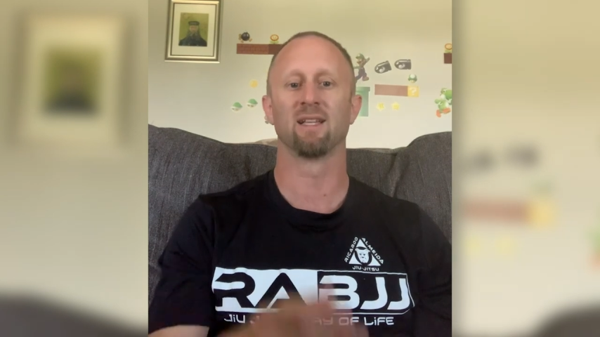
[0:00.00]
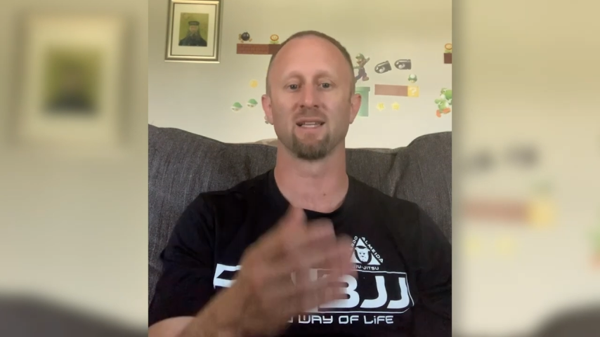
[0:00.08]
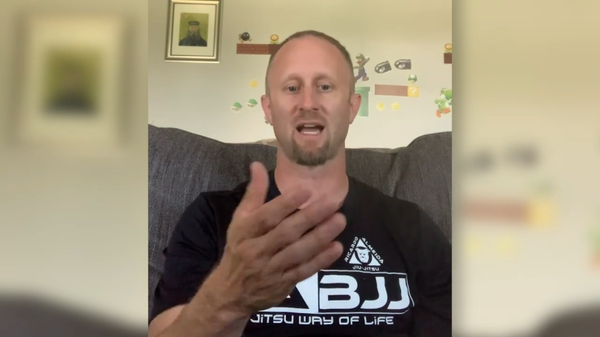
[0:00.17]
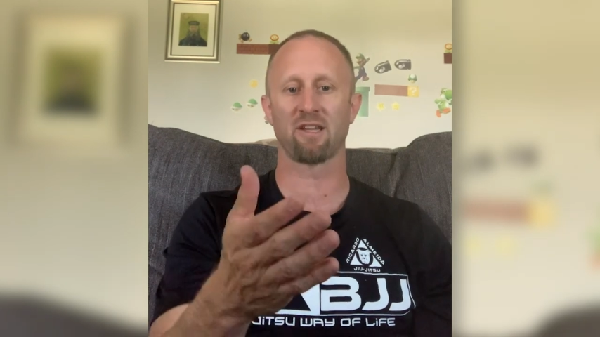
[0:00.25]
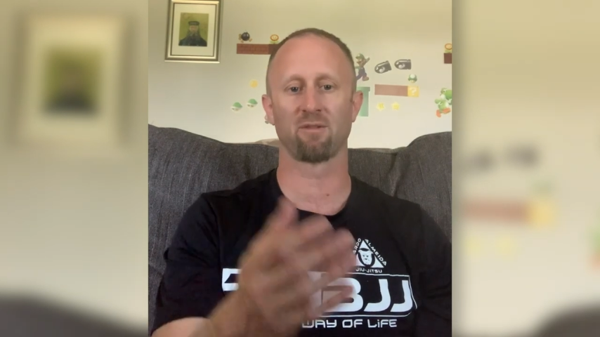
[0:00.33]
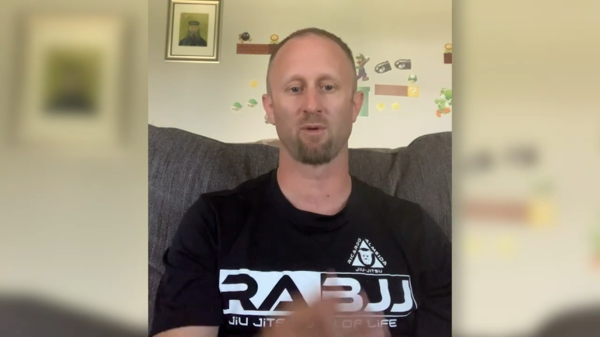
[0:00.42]
The
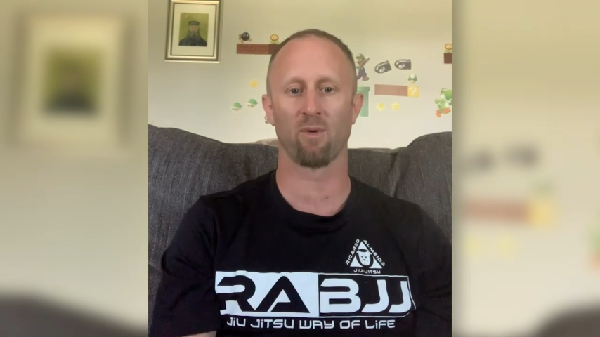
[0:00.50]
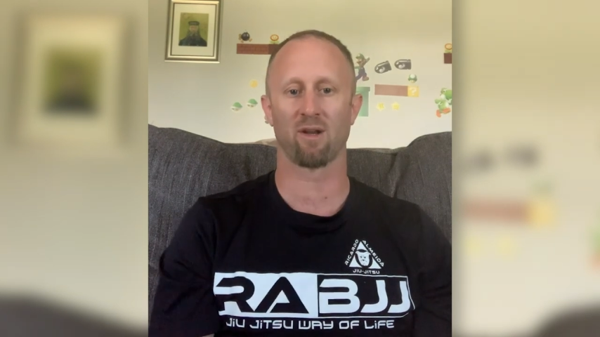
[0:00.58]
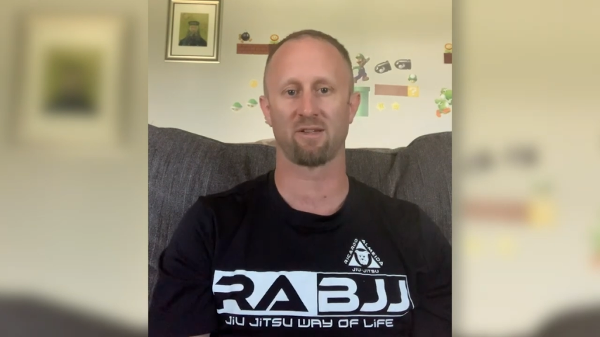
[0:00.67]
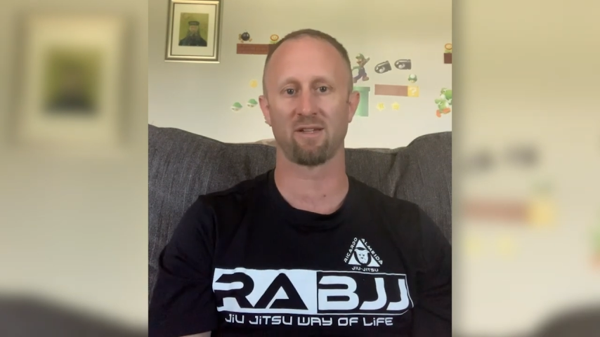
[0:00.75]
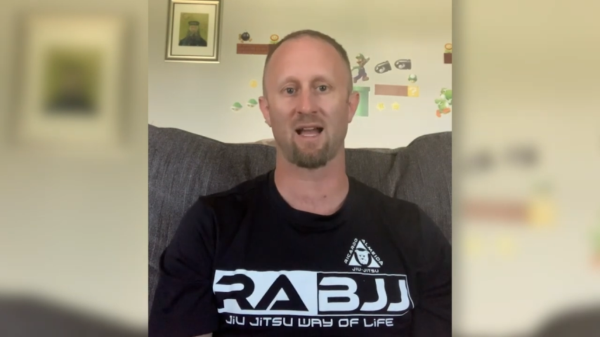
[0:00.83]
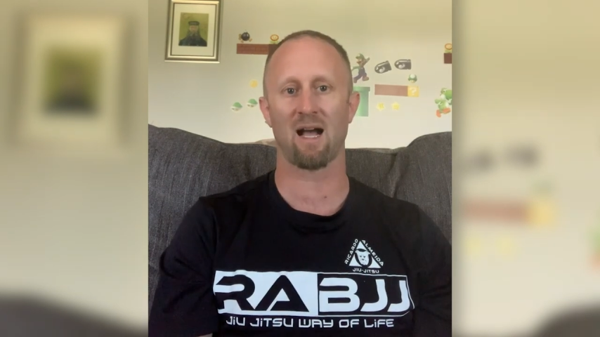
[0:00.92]
last thing we
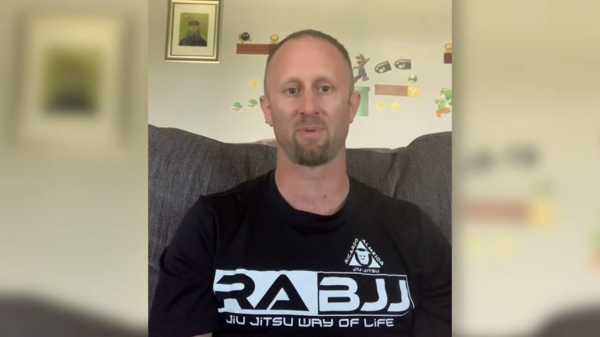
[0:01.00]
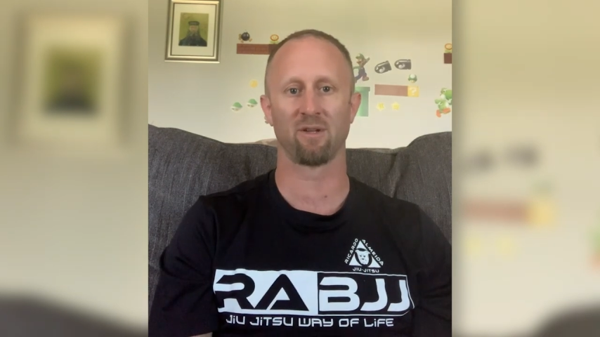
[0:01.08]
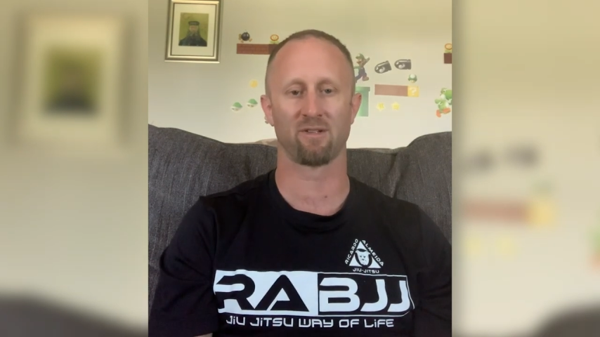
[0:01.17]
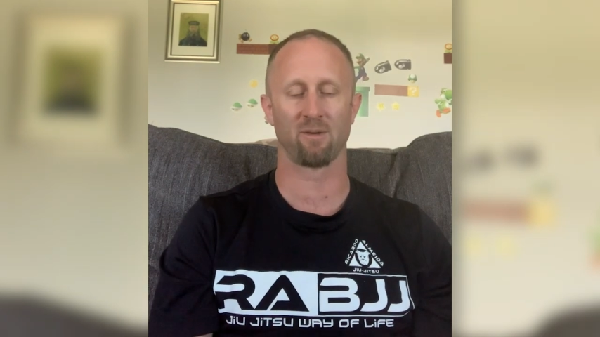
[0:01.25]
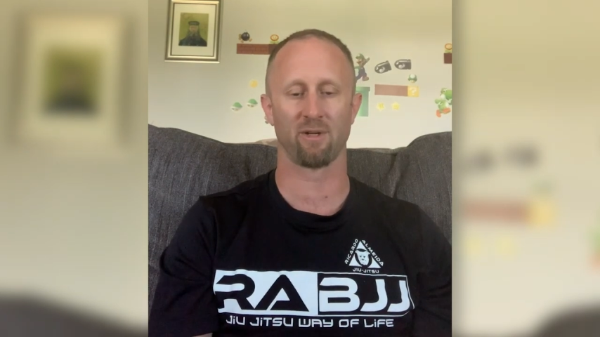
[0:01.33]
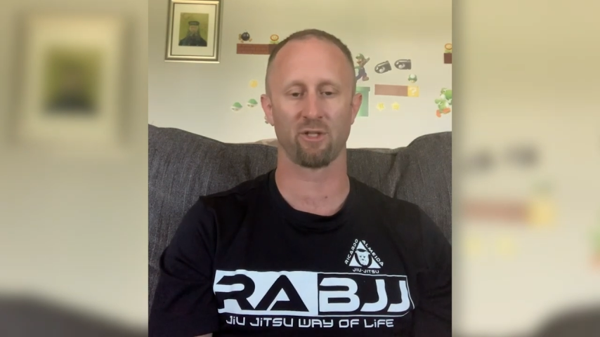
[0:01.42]
want to see happen
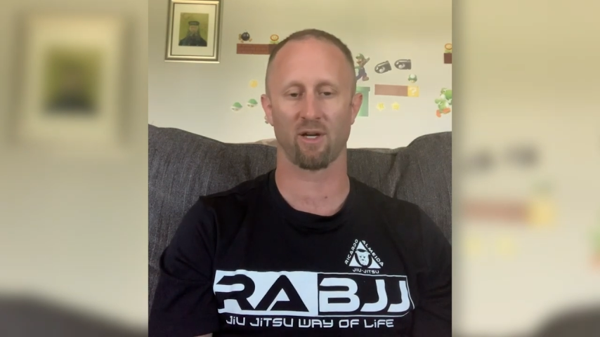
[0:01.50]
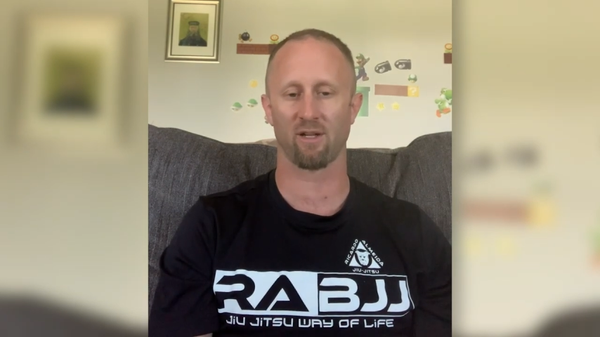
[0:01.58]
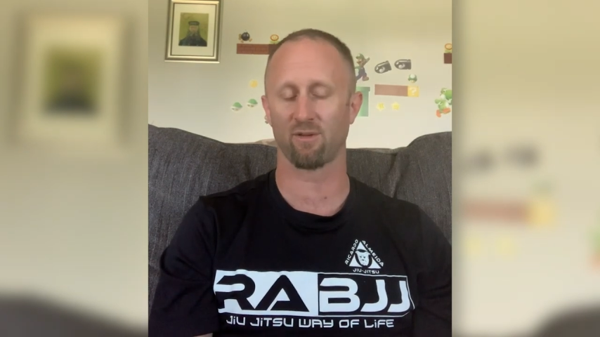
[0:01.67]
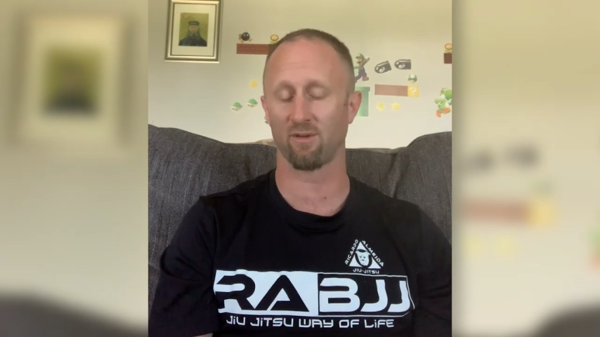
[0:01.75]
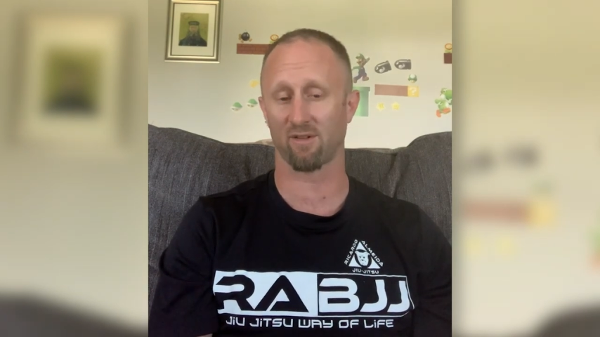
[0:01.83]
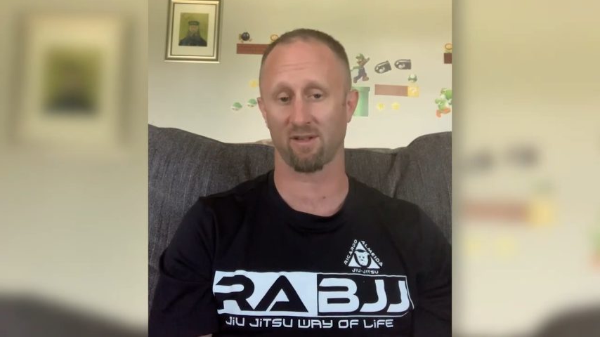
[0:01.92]
is somebody try
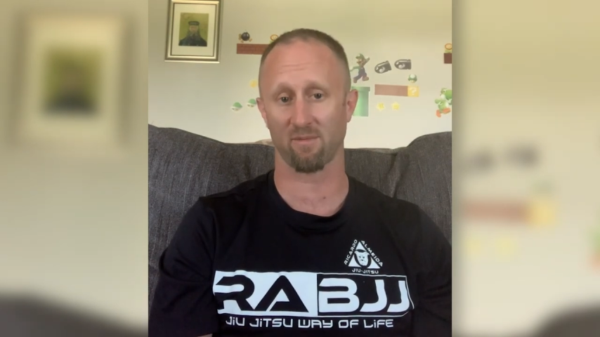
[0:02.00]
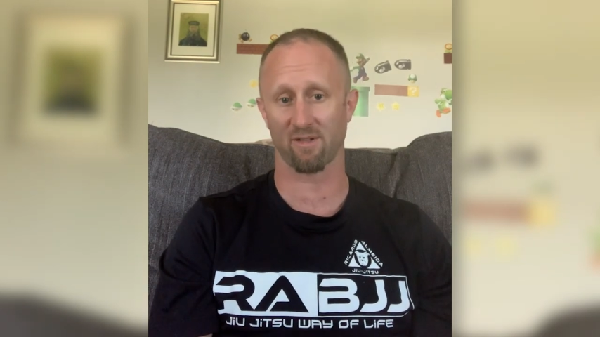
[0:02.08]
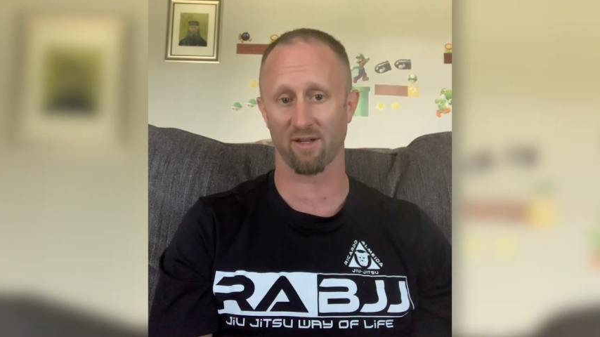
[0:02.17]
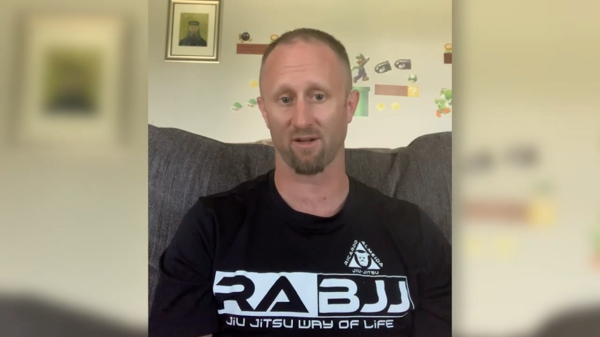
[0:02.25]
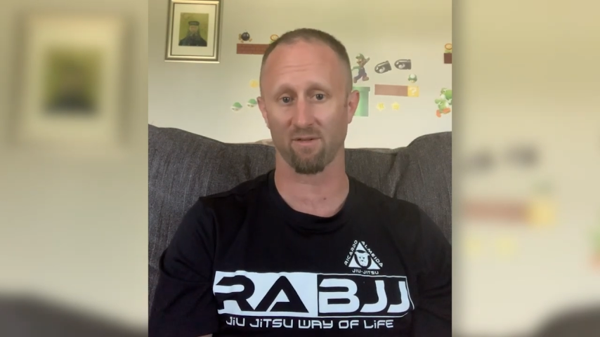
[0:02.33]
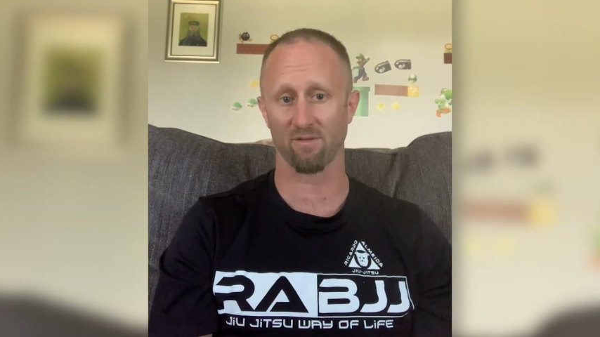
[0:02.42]
to do this
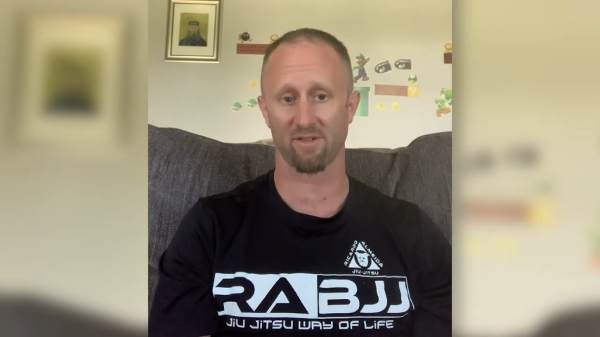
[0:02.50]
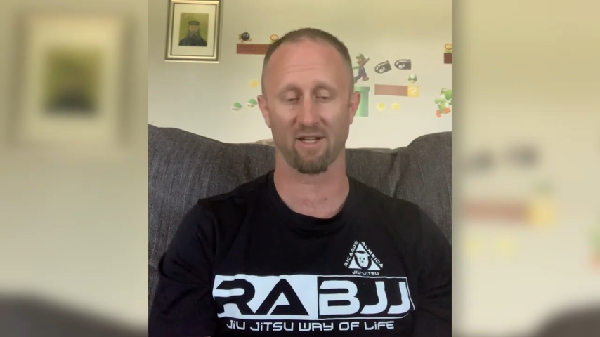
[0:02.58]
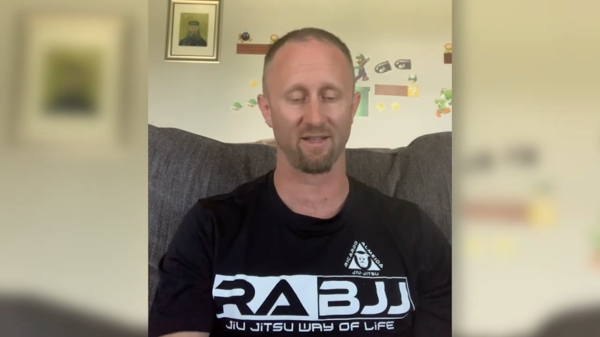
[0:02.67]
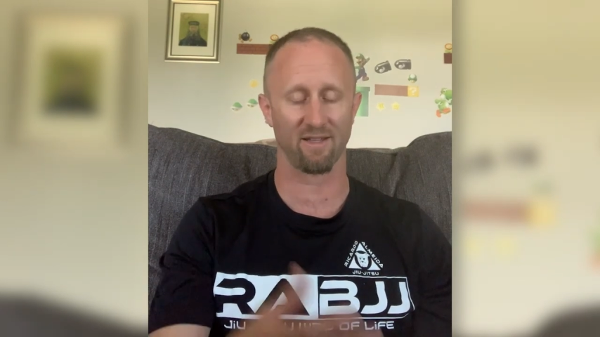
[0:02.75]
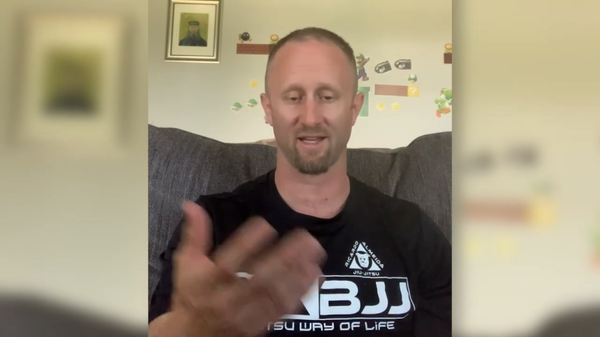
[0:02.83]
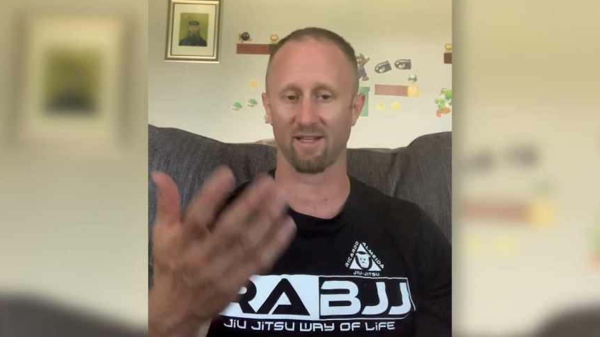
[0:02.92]
themselves
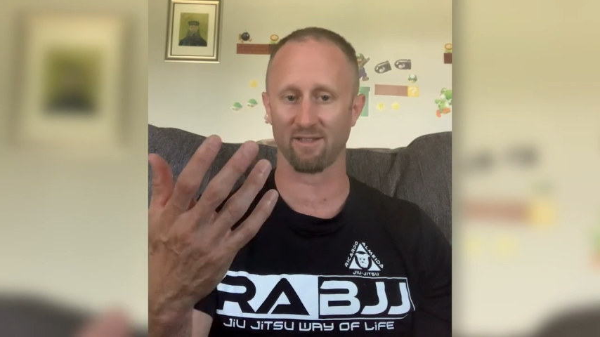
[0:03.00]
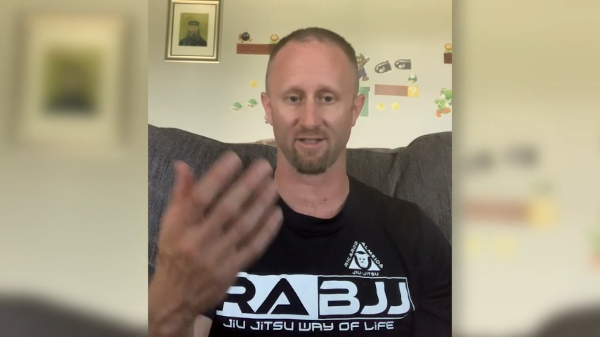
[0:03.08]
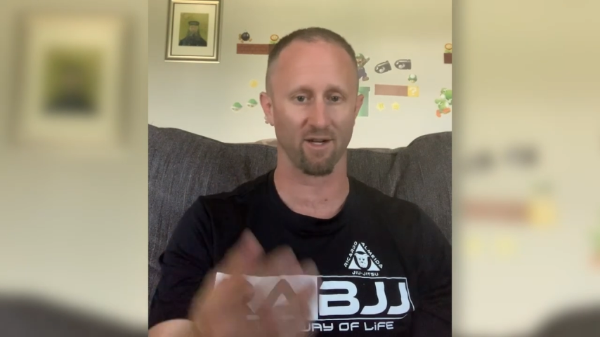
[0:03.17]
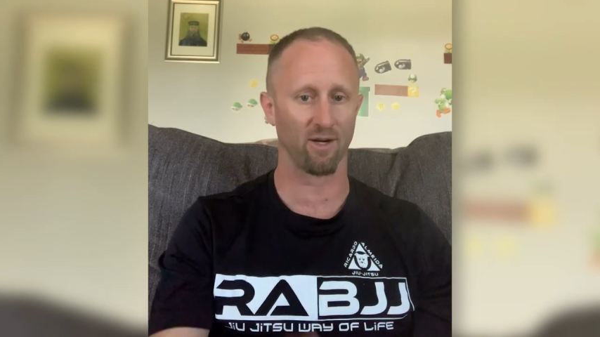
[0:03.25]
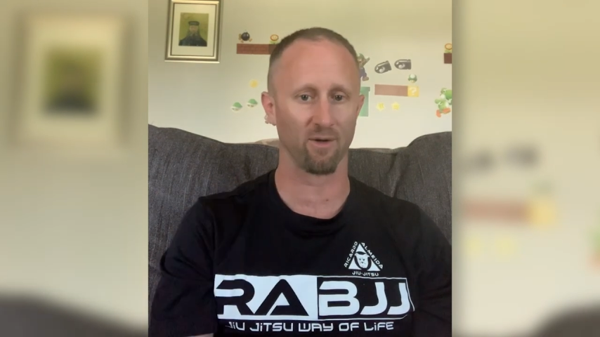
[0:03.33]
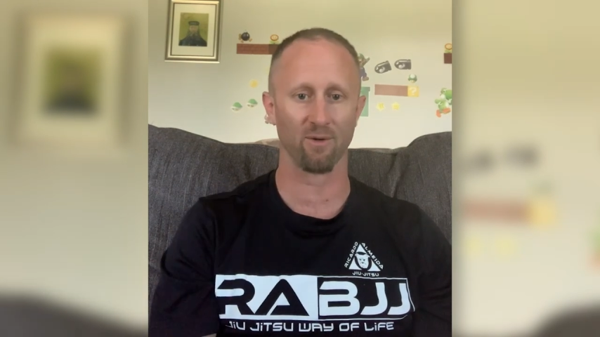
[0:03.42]
and then,
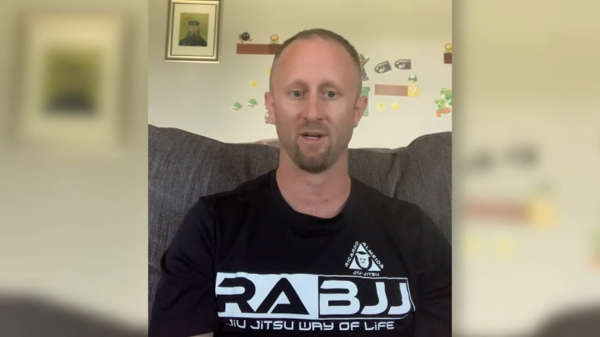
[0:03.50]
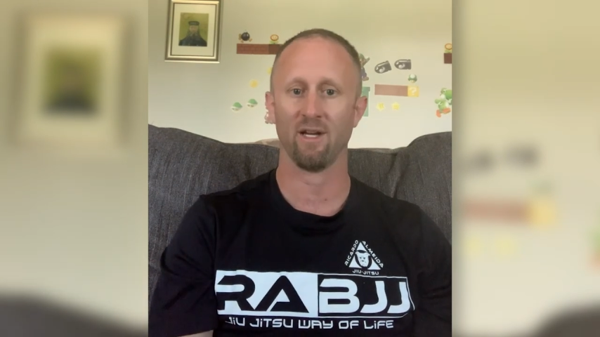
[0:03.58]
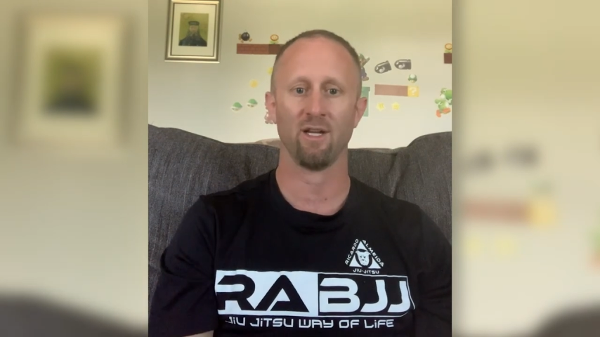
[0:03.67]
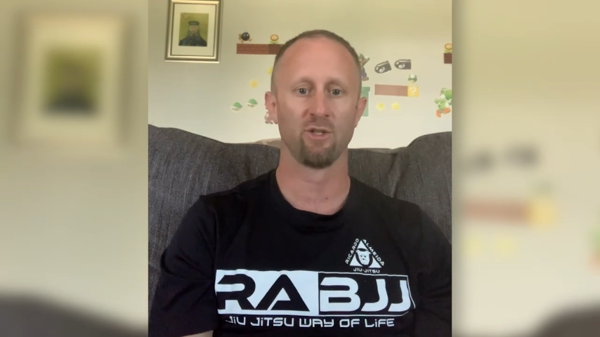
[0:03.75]
you know,